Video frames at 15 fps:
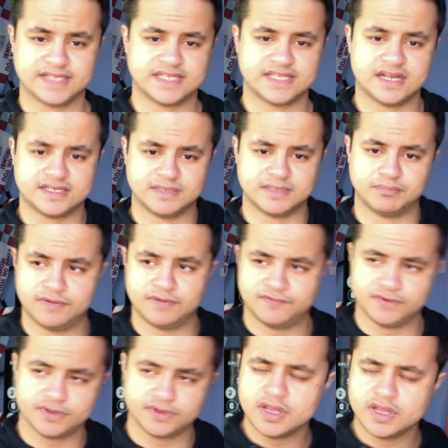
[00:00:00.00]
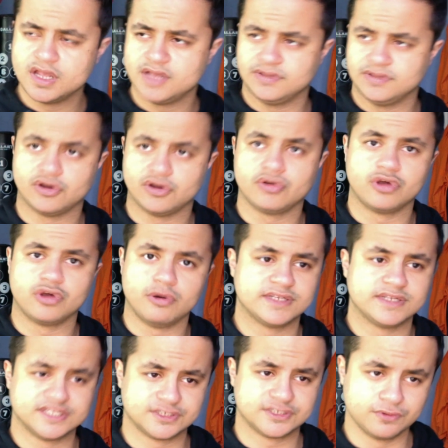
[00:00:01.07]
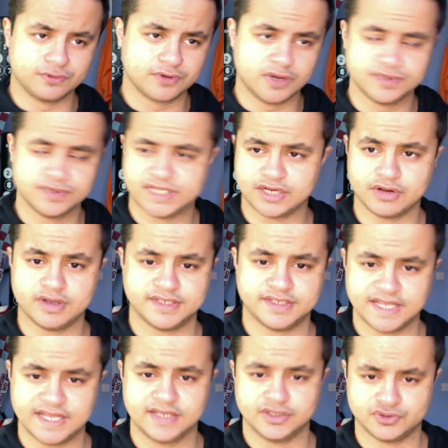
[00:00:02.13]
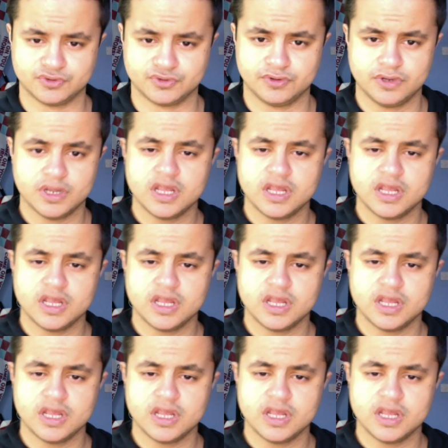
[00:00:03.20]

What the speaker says: us and Brentford. They don't go out to score goals, they go out to get the draw.